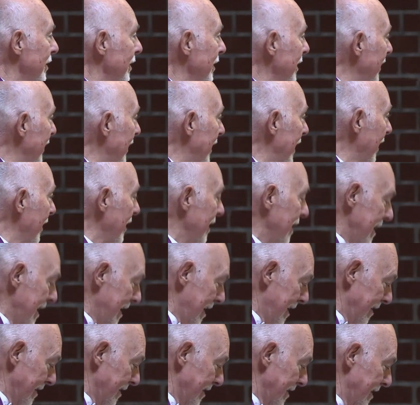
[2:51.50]
and there it
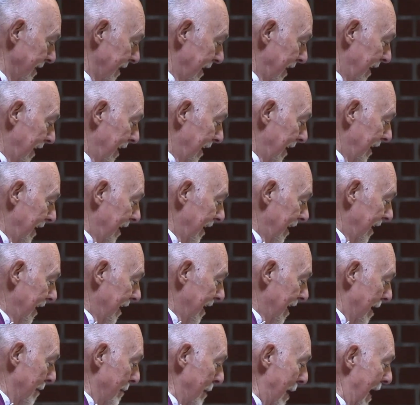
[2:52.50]
is.
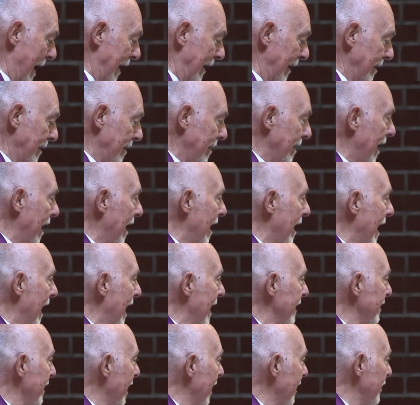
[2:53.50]
A man
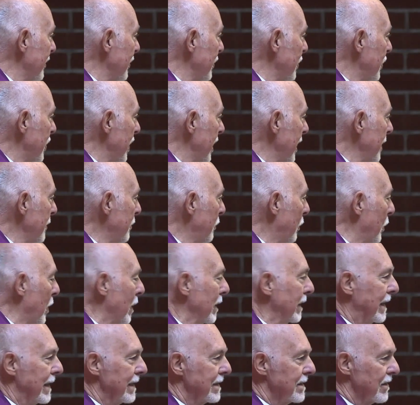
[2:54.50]
has 100 sheep, one
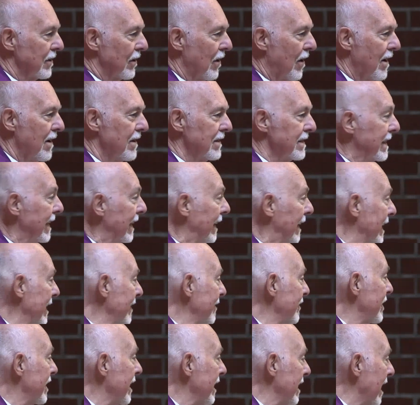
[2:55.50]
gets lost. He
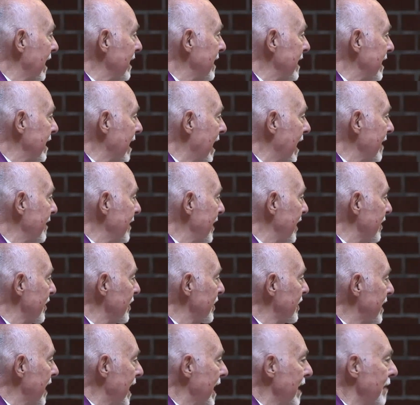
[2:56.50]
leaves the 99 that are
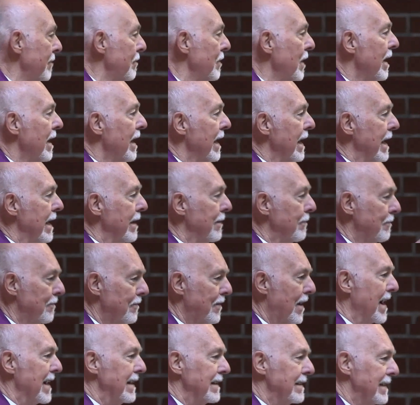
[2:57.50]
safe. He
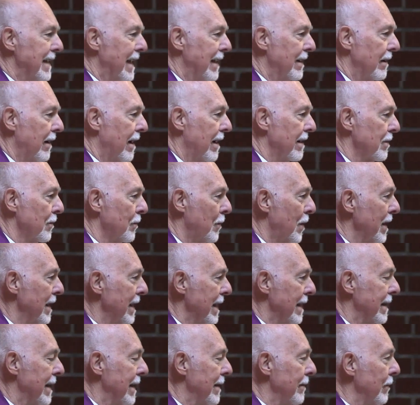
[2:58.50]
finds that other one,
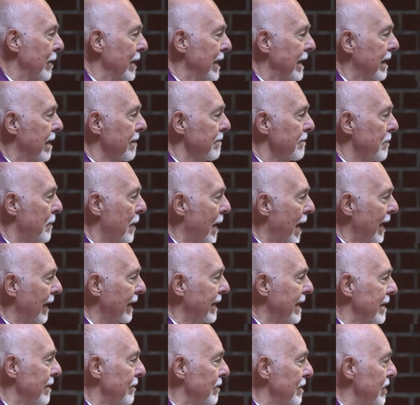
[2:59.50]
and then when he comes back,
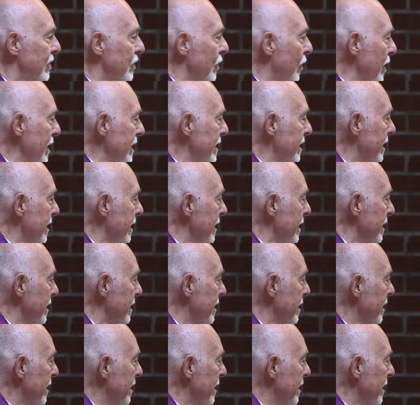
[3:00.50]
he rejoices.